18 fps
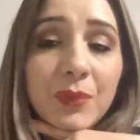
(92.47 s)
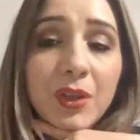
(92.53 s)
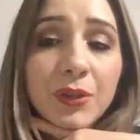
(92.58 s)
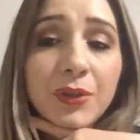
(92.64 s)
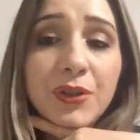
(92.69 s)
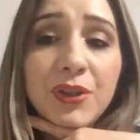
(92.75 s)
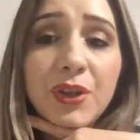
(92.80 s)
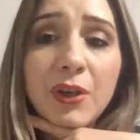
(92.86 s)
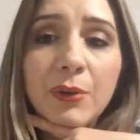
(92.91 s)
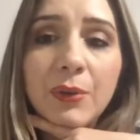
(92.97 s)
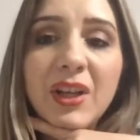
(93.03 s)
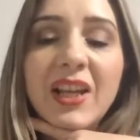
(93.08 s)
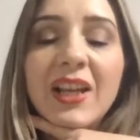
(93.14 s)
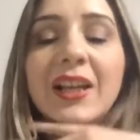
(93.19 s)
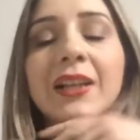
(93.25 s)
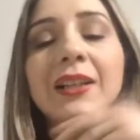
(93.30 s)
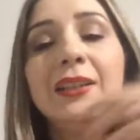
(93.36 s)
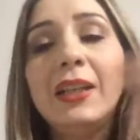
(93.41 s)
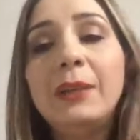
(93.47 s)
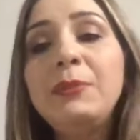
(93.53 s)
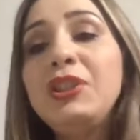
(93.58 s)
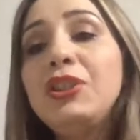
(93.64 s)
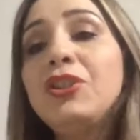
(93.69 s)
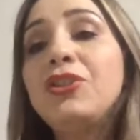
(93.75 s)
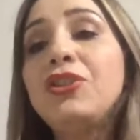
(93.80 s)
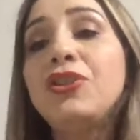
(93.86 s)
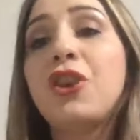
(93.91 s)
So let me
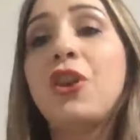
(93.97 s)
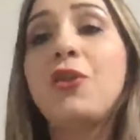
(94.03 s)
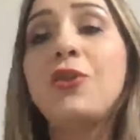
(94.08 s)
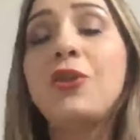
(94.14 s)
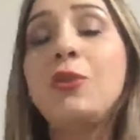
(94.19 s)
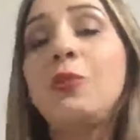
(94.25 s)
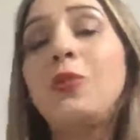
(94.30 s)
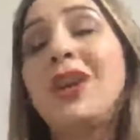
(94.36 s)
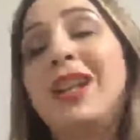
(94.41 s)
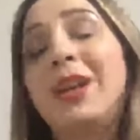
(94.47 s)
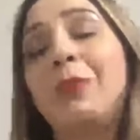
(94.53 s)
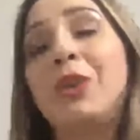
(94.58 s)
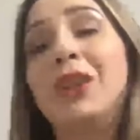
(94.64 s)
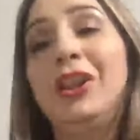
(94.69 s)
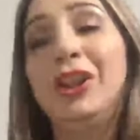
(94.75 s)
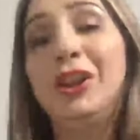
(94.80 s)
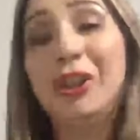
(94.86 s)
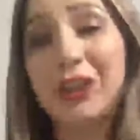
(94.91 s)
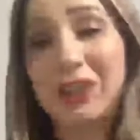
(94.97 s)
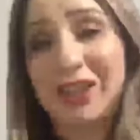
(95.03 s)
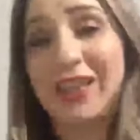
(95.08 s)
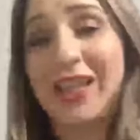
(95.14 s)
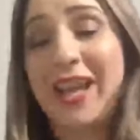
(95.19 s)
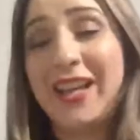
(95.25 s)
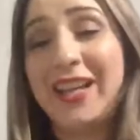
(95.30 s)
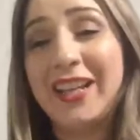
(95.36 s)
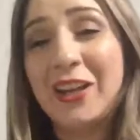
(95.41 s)
just show you what it would look
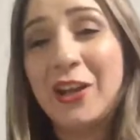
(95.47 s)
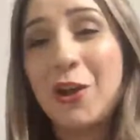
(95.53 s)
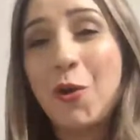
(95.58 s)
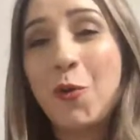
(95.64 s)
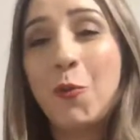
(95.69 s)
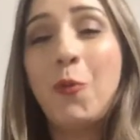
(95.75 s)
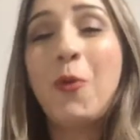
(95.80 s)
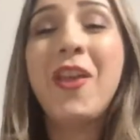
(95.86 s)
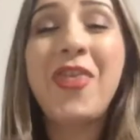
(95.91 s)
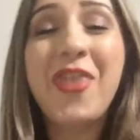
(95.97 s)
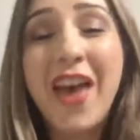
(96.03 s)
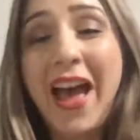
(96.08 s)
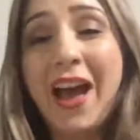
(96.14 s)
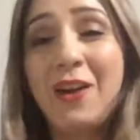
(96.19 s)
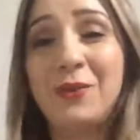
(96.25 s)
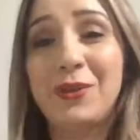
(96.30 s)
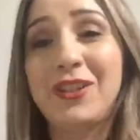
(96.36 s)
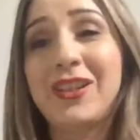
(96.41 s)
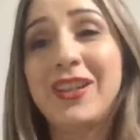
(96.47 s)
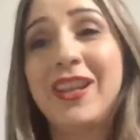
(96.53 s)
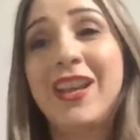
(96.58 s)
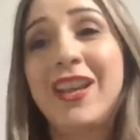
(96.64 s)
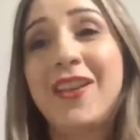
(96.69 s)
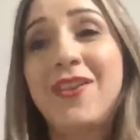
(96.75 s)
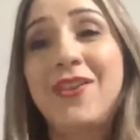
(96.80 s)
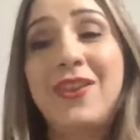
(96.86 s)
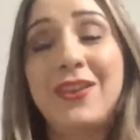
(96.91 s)
like without
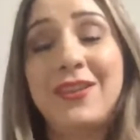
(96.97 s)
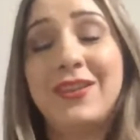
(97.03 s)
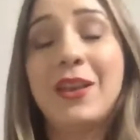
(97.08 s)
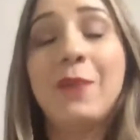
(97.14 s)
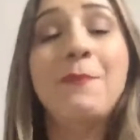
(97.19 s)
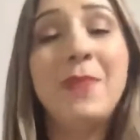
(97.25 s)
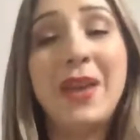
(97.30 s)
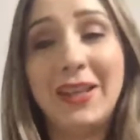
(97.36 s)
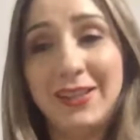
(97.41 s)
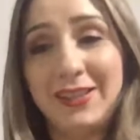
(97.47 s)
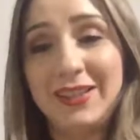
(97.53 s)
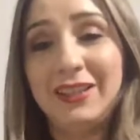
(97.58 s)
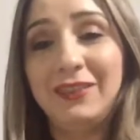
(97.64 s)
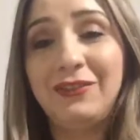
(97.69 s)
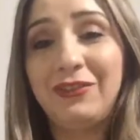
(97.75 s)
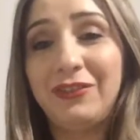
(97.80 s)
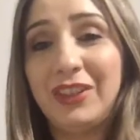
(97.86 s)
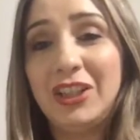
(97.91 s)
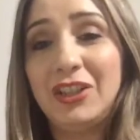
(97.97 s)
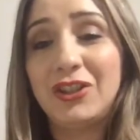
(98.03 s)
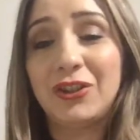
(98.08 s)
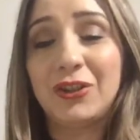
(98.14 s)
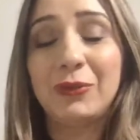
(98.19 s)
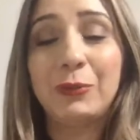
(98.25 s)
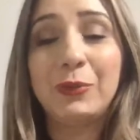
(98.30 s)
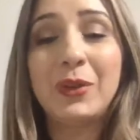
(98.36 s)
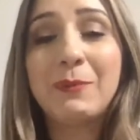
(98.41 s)
this amazing
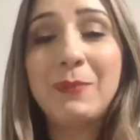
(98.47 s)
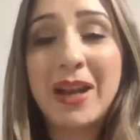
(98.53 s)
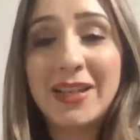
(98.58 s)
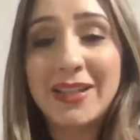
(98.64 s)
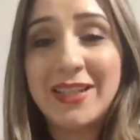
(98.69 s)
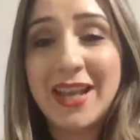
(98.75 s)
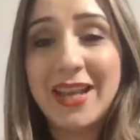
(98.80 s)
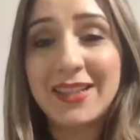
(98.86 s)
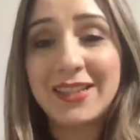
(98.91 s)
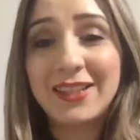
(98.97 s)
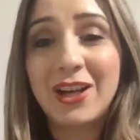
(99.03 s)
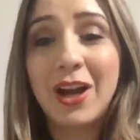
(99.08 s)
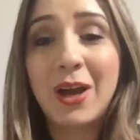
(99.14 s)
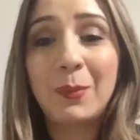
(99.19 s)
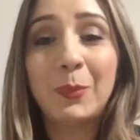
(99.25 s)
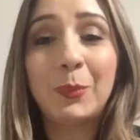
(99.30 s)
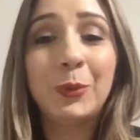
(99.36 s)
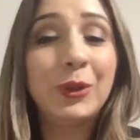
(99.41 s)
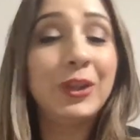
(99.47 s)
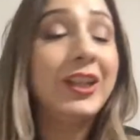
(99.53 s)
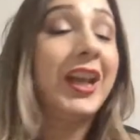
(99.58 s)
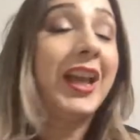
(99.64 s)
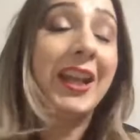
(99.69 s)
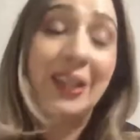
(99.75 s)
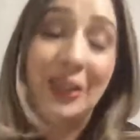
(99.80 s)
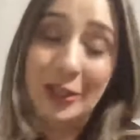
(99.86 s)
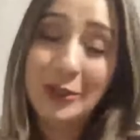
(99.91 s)
feature, what my desktop would
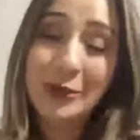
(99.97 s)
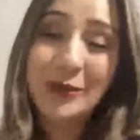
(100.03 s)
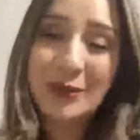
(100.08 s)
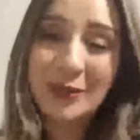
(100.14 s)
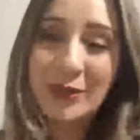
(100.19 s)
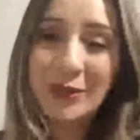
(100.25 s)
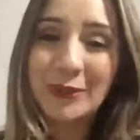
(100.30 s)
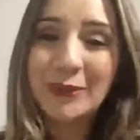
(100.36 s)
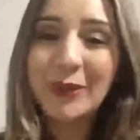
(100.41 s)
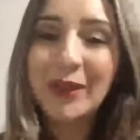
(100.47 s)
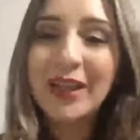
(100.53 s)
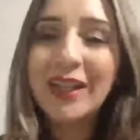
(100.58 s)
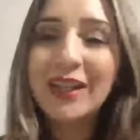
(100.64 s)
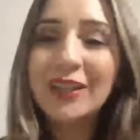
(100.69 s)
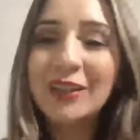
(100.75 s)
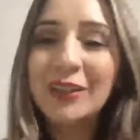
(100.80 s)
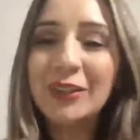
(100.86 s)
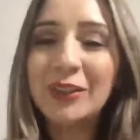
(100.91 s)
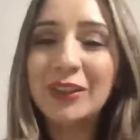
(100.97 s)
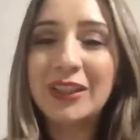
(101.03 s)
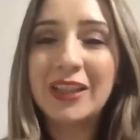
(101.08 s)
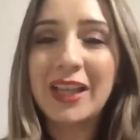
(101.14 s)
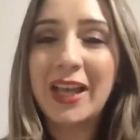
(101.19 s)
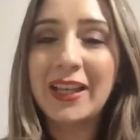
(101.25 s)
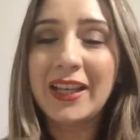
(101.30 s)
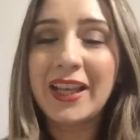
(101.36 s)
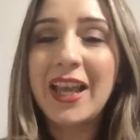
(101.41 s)
and used to look
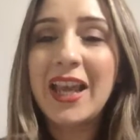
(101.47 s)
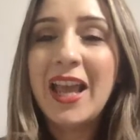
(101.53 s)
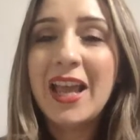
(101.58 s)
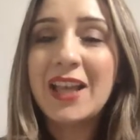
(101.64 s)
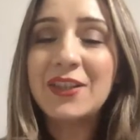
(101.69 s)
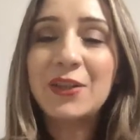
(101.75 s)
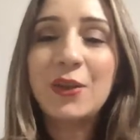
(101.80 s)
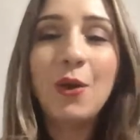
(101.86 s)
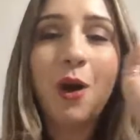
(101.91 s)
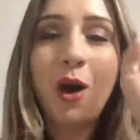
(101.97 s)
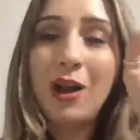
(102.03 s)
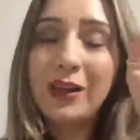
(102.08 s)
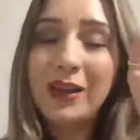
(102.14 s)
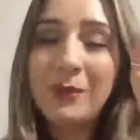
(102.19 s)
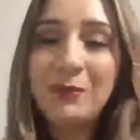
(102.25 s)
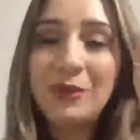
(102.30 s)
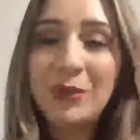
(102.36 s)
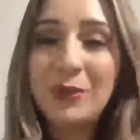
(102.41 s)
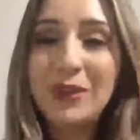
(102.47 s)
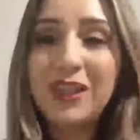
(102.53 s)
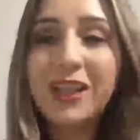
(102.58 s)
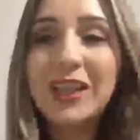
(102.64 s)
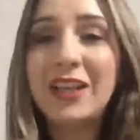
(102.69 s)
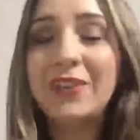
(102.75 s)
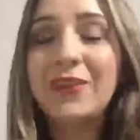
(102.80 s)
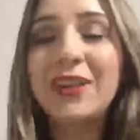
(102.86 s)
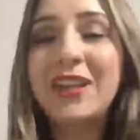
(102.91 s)
like. And so all I'm doing
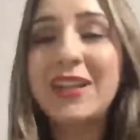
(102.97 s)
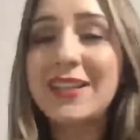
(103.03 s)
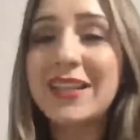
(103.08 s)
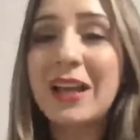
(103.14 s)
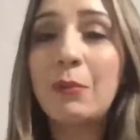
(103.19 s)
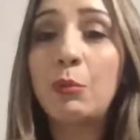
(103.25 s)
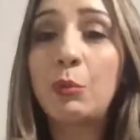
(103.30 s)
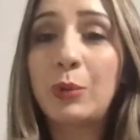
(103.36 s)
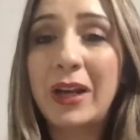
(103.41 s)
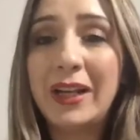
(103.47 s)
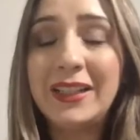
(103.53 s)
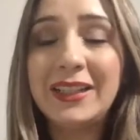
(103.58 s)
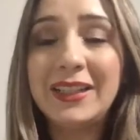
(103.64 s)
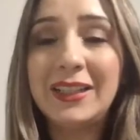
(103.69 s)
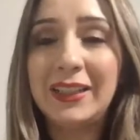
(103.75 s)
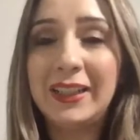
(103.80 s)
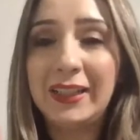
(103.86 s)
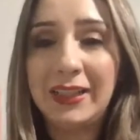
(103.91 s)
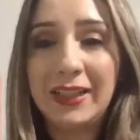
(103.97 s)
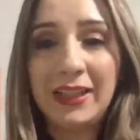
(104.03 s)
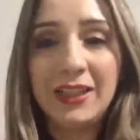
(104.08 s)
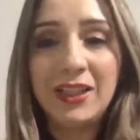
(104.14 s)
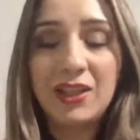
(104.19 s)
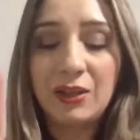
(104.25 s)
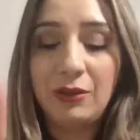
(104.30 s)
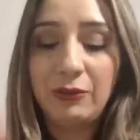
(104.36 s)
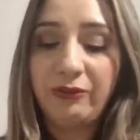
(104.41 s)
here is I'm right-clicking,
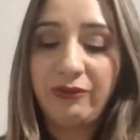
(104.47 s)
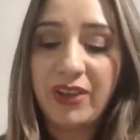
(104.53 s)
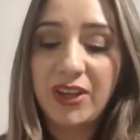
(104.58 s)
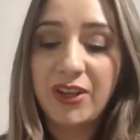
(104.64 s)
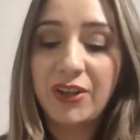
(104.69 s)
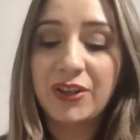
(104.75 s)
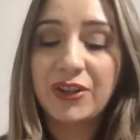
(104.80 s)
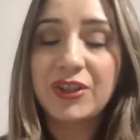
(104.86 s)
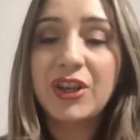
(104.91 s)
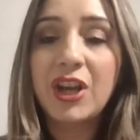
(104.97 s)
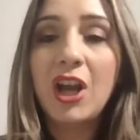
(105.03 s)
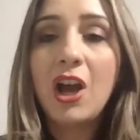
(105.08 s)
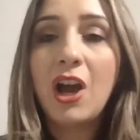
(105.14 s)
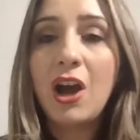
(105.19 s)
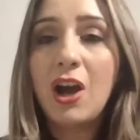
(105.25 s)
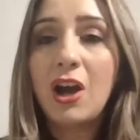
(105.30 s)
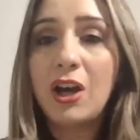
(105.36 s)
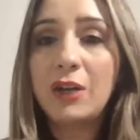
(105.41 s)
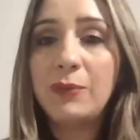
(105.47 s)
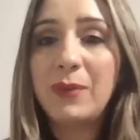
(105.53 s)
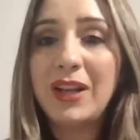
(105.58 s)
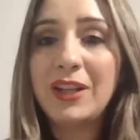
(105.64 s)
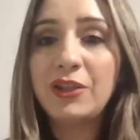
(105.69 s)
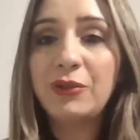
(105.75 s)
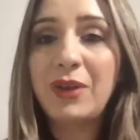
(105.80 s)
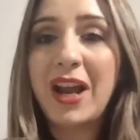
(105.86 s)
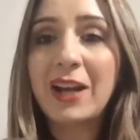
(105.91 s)
two fingers on my
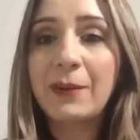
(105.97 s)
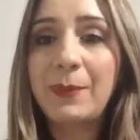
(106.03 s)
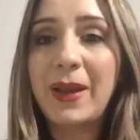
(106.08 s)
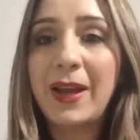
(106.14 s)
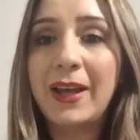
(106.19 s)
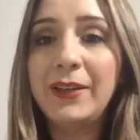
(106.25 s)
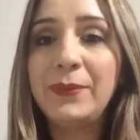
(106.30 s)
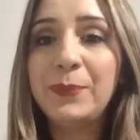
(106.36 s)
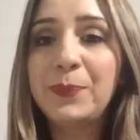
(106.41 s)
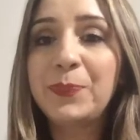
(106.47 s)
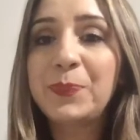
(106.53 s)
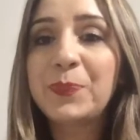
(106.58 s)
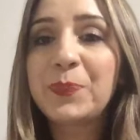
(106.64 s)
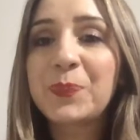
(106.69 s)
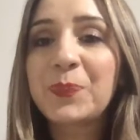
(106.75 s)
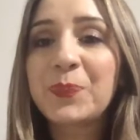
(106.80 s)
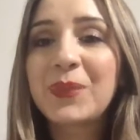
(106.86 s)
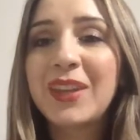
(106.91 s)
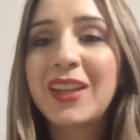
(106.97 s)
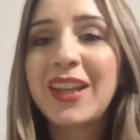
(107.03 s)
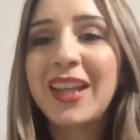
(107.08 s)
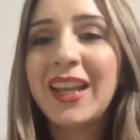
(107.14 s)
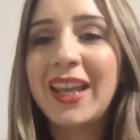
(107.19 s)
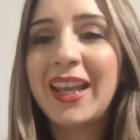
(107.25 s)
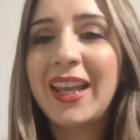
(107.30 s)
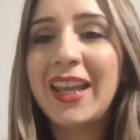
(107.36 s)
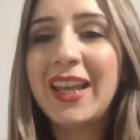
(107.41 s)
trackpad,
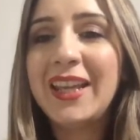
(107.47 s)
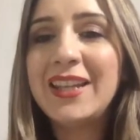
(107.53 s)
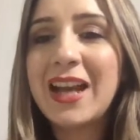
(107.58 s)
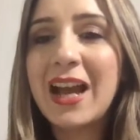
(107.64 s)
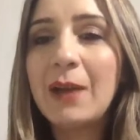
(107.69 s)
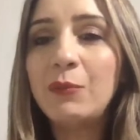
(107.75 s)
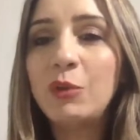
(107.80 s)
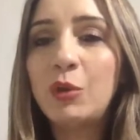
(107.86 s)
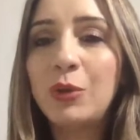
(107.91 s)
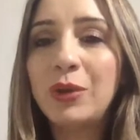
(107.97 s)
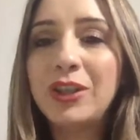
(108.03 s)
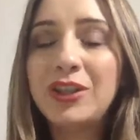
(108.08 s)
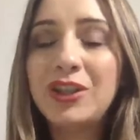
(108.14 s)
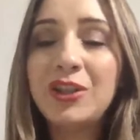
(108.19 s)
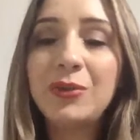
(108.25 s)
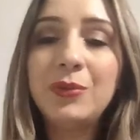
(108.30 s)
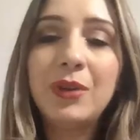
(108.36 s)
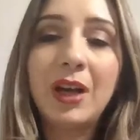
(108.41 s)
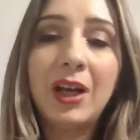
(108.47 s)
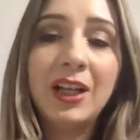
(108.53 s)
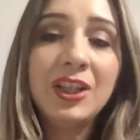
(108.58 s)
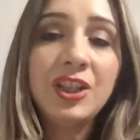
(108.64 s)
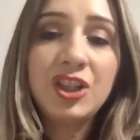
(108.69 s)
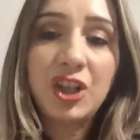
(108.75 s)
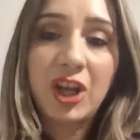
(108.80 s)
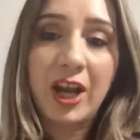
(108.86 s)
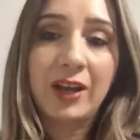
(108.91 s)
and I'm going to
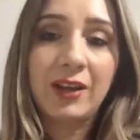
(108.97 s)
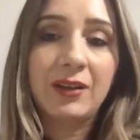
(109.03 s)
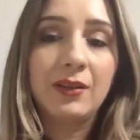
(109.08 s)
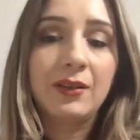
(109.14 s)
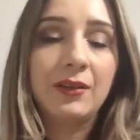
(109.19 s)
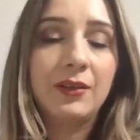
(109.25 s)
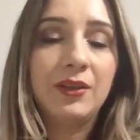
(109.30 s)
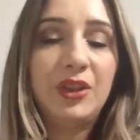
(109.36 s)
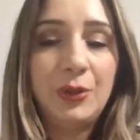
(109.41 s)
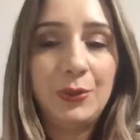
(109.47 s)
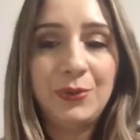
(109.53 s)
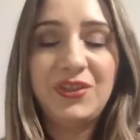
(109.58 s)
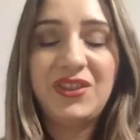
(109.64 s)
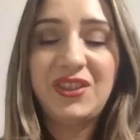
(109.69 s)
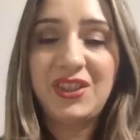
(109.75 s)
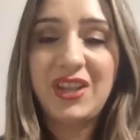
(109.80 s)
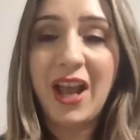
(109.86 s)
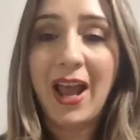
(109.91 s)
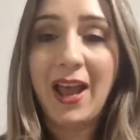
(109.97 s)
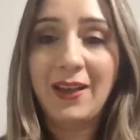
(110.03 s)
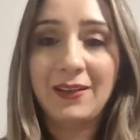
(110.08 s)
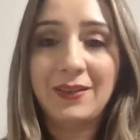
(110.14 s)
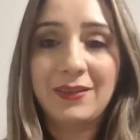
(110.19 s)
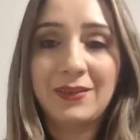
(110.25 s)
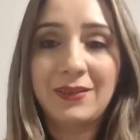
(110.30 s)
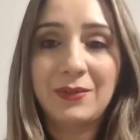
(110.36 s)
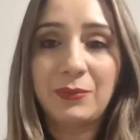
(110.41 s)
uncheck Use
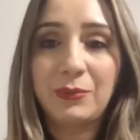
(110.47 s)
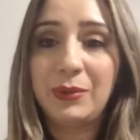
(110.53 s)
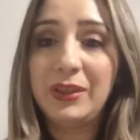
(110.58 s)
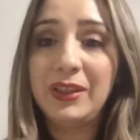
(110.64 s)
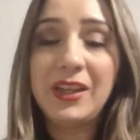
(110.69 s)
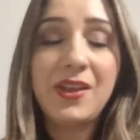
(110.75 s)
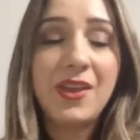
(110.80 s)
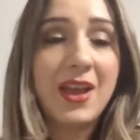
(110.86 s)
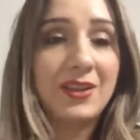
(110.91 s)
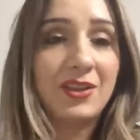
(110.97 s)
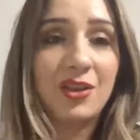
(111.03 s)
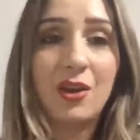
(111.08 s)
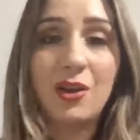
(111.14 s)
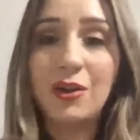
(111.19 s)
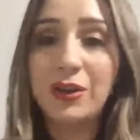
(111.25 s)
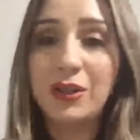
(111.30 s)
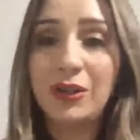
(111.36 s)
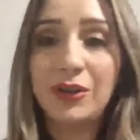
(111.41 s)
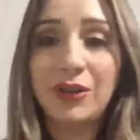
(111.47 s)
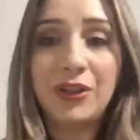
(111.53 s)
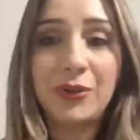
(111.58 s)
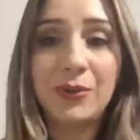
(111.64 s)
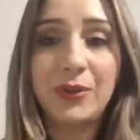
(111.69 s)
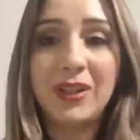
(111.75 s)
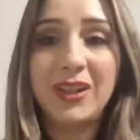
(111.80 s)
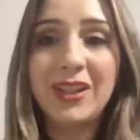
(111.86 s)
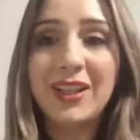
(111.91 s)
Stacks. Really, that's all you're
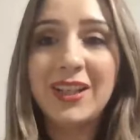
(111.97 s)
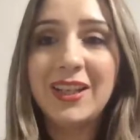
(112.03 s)
doing.